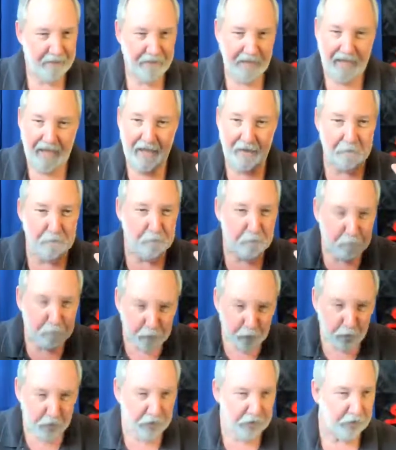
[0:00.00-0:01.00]
a
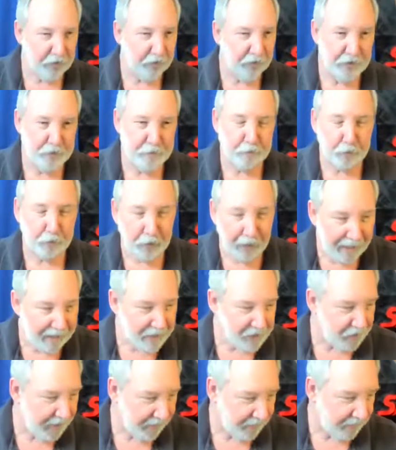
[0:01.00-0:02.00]
murderous
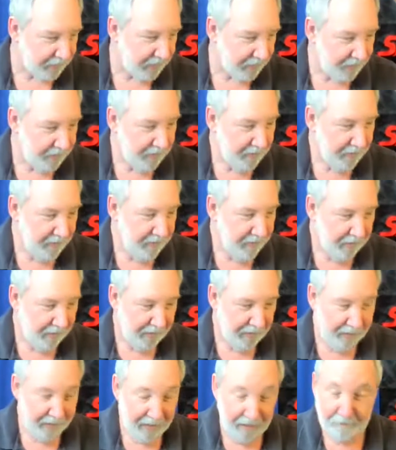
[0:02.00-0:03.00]
project that
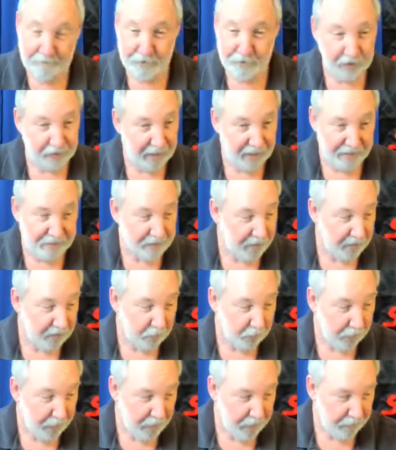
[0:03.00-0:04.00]
uh, I'm still not
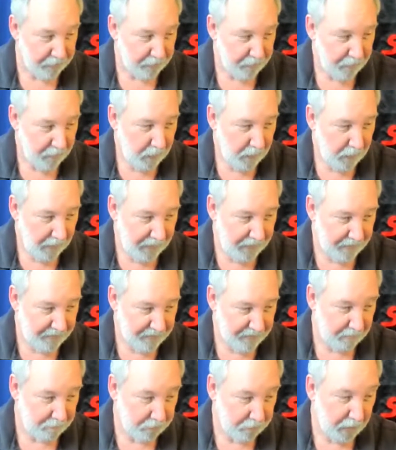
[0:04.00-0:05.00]
done with uh,
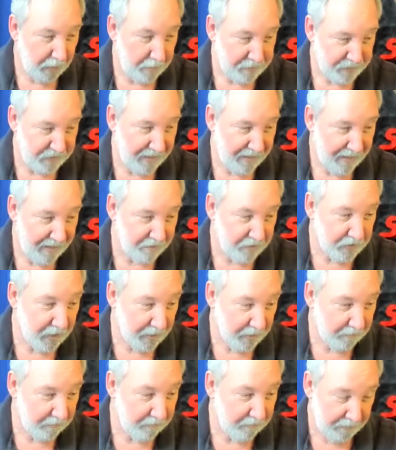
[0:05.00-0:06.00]
that I promised I'd have
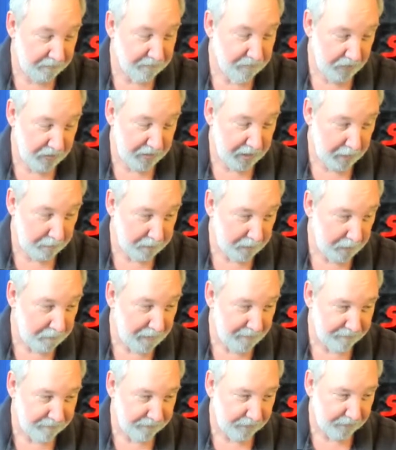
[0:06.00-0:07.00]
done for the company
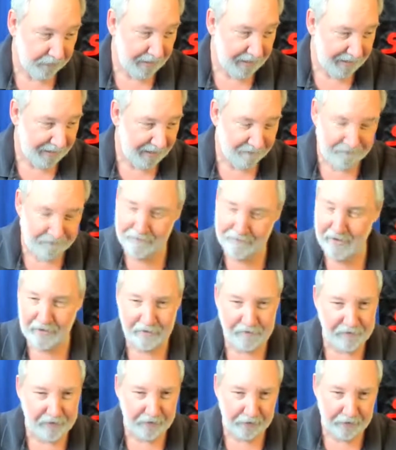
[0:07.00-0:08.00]
by Friday. I'm
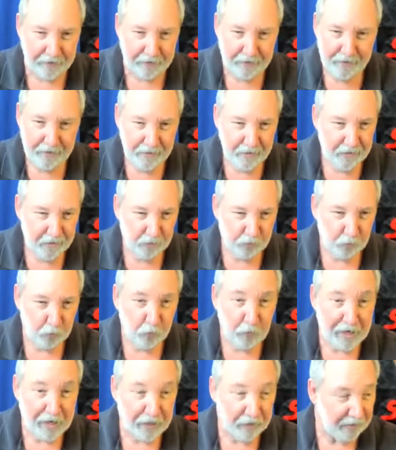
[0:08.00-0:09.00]
very, very
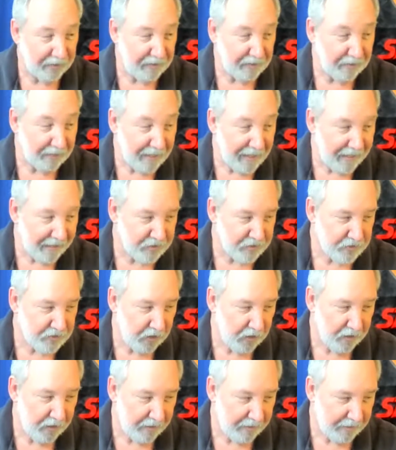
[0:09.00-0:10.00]
rarely late
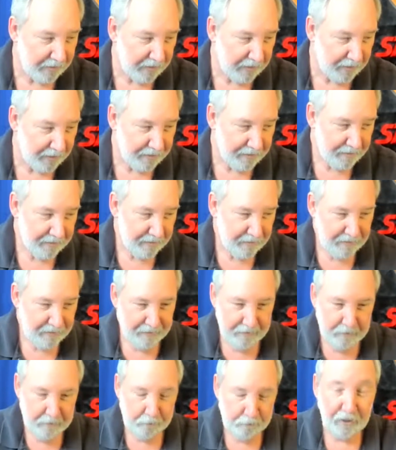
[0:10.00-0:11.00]
on uh,
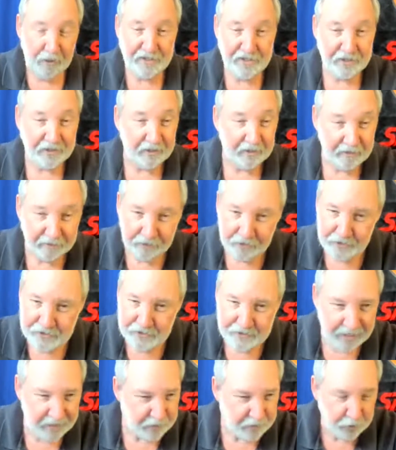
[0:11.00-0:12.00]
project delivery
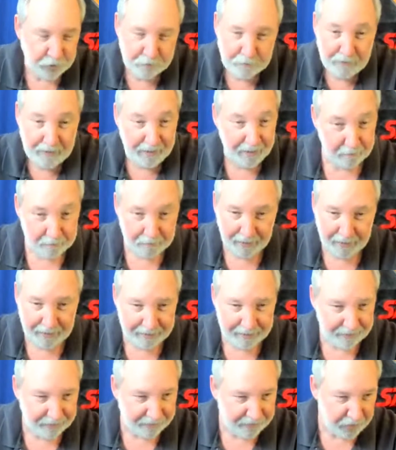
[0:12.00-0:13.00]
schedules, but I am
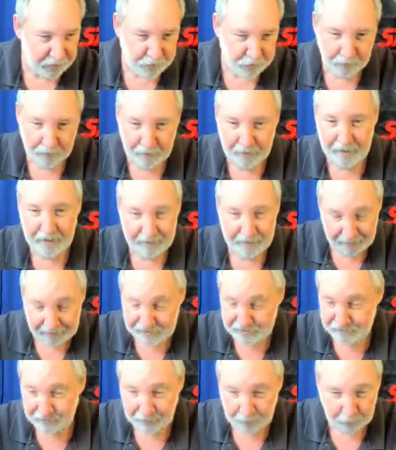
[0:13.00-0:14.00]
behind on this one
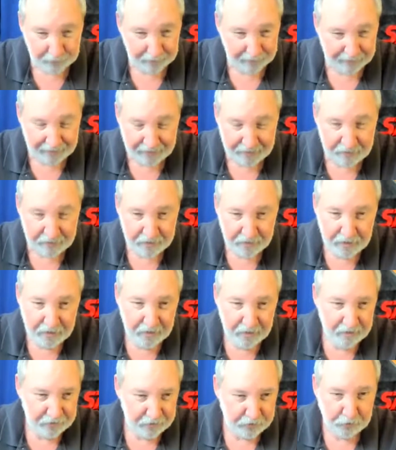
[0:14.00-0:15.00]
it's very related
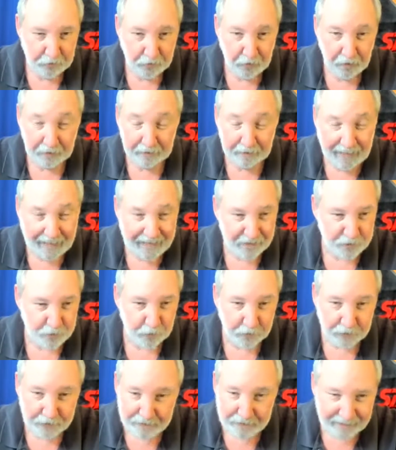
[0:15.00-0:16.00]
to a last
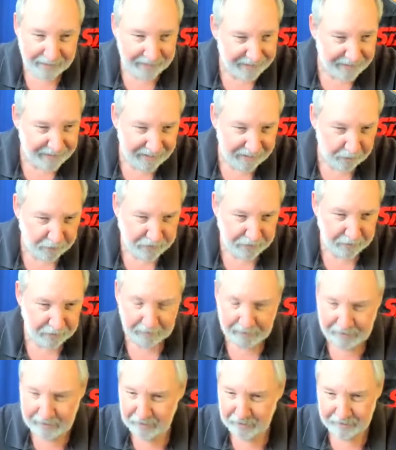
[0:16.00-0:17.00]
one that I did. I was a little
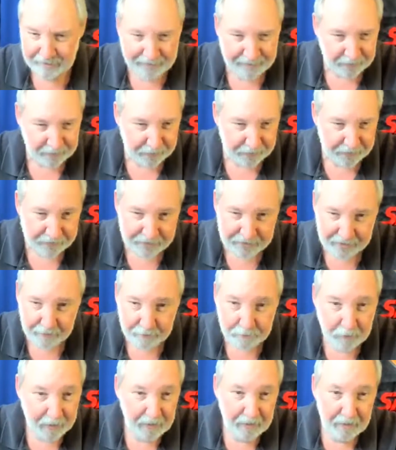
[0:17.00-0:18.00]
late on that one. So
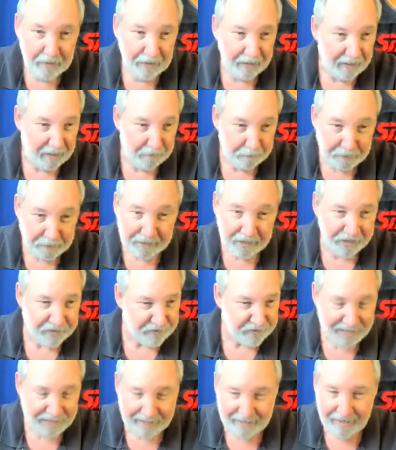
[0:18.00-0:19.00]
uh, because
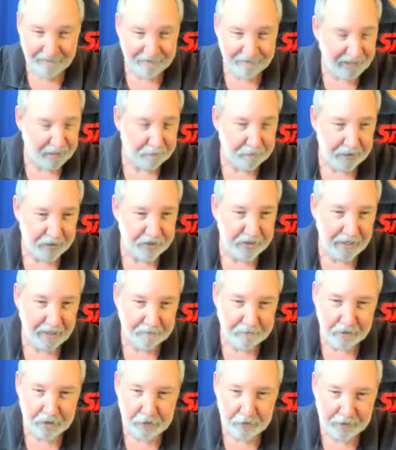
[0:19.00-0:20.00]
of that, I haven't had much
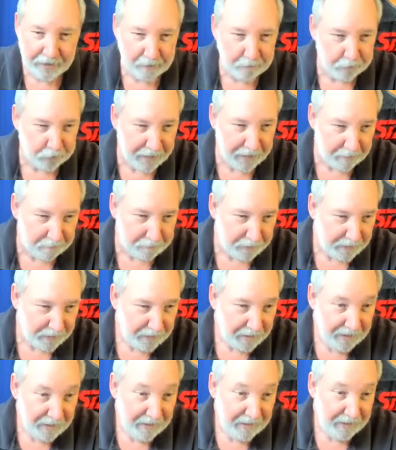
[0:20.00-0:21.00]
time to do any prep.
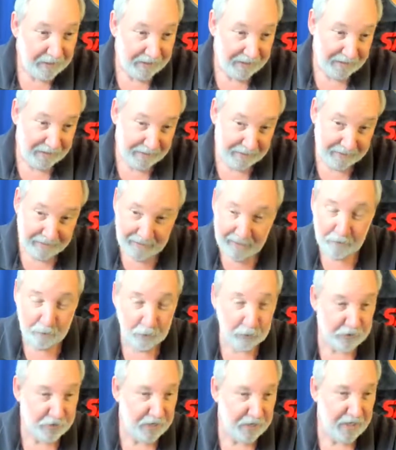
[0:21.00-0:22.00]
Uh, and
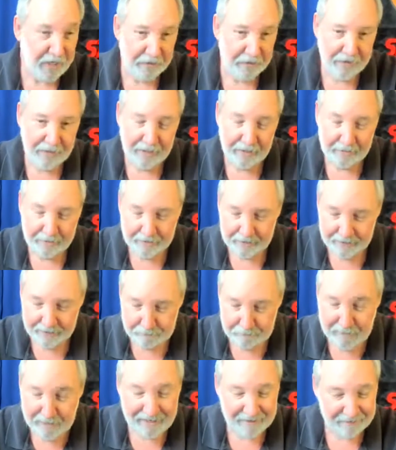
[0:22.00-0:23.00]
we'll see how that uh,
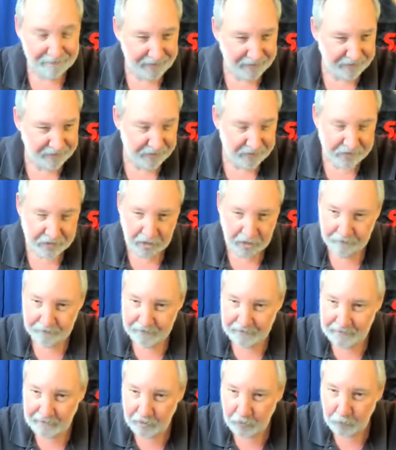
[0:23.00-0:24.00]
manifests itself
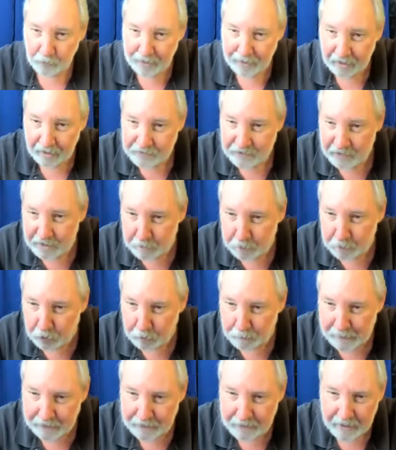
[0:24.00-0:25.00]
in a little while. I'll tell you more
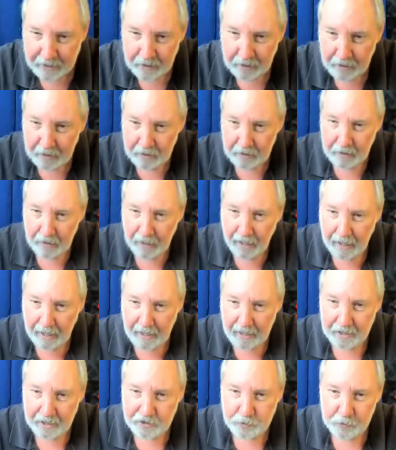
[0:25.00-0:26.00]
about that
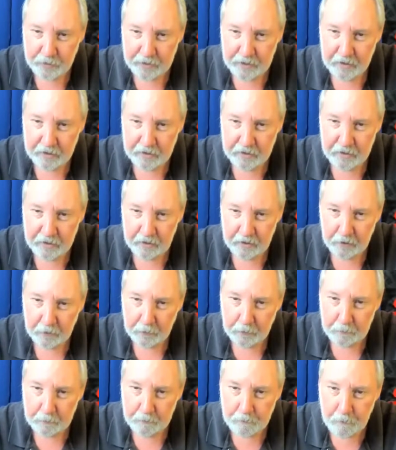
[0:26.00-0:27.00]
as we
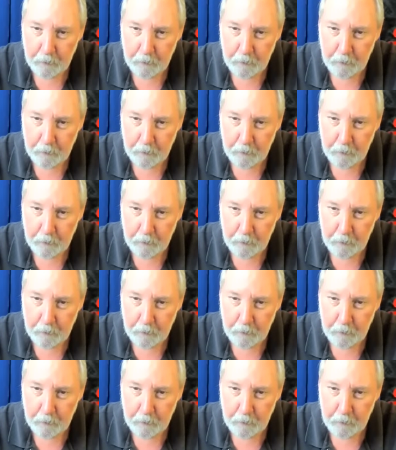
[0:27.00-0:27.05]
continue.